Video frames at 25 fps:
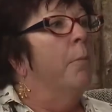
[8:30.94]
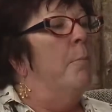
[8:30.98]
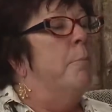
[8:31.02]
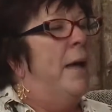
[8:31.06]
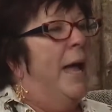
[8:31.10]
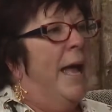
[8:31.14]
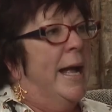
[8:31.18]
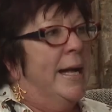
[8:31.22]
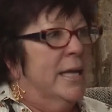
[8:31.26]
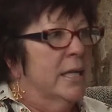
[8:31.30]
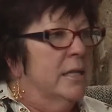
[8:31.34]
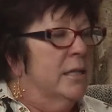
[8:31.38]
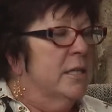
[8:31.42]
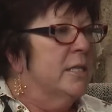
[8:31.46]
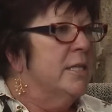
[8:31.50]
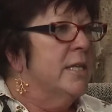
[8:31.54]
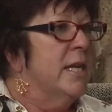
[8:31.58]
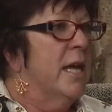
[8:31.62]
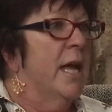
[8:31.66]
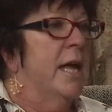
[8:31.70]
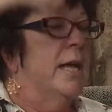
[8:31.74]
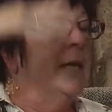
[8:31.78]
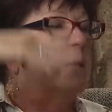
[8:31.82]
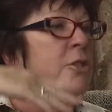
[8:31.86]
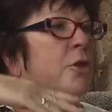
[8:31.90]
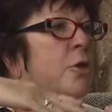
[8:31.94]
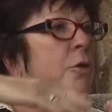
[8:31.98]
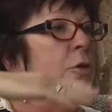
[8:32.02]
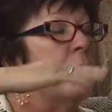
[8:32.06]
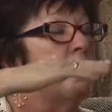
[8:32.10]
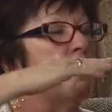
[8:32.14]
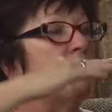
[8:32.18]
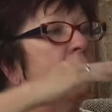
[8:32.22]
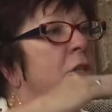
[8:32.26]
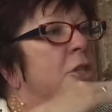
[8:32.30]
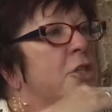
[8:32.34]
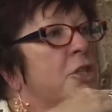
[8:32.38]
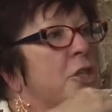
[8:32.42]
back in the day, so the,
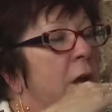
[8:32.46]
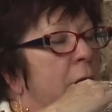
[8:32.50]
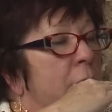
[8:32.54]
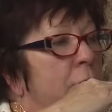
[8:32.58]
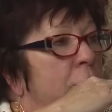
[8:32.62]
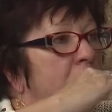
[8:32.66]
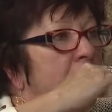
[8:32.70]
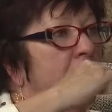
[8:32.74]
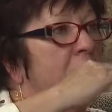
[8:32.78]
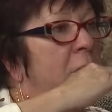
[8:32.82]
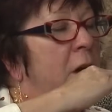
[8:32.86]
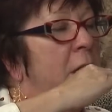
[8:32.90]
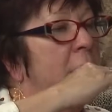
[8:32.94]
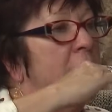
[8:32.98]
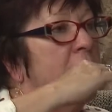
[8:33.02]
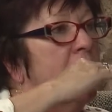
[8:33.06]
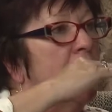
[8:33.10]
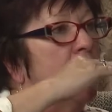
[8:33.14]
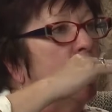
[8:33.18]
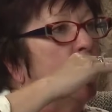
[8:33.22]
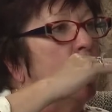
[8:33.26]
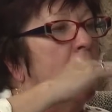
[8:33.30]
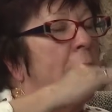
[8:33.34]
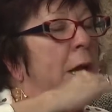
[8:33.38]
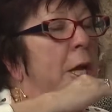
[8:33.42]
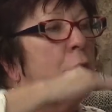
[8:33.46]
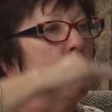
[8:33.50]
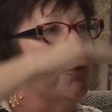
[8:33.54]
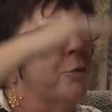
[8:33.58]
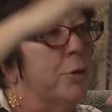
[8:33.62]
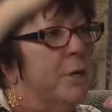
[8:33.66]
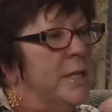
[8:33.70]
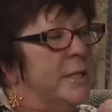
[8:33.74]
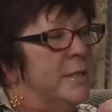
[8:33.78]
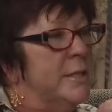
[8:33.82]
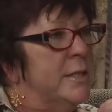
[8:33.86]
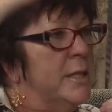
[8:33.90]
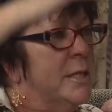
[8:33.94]
the general fund
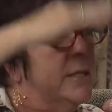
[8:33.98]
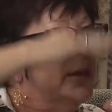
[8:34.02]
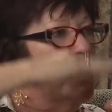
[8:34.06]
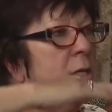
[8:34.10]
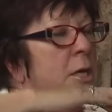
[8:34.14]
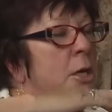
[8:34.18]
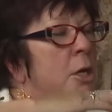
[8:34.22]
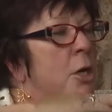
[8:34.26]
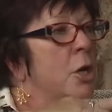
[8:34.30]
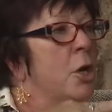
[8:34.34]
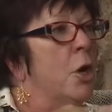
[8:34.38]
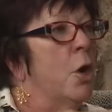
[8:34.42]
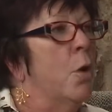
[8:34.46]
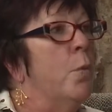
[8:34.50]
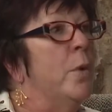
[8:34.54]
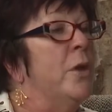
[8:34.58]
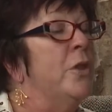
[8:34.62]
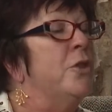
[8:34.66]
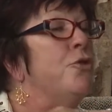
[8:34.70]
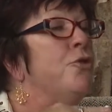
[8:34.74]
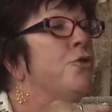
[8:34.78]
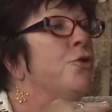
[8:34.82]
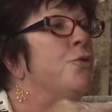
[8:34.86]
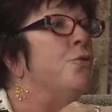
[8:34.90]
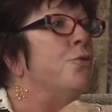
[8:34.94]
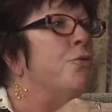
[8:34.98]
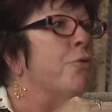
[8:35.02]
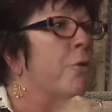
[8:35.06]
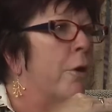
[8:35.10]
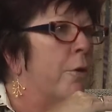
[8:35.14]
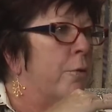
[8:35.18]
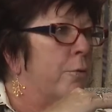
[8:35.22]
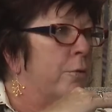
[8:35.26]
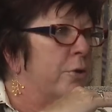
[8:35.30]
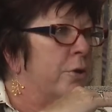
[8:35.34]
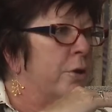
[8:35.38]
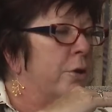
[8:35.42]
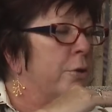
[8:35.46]
increases with new
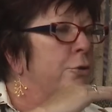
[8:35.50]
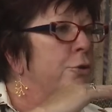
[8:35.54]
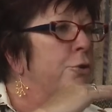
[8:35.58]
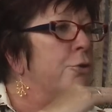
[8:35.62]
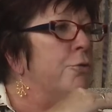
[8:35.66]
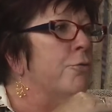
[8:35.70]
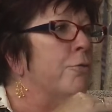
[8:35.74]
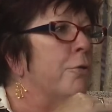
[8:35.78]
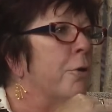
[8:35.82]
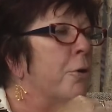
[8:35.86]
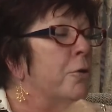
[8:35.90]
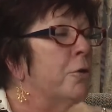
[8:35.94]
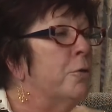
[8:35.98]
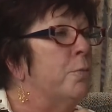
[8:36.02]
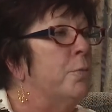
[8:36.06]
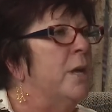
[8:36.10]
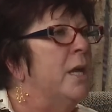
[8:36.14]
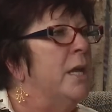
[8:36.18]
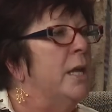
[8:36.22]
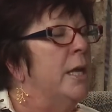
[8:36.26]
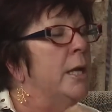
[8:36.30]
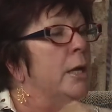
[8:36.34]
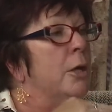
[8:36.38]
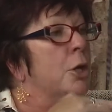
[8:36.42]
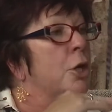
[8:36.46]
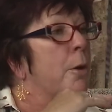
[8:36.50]
growth. New growth meaning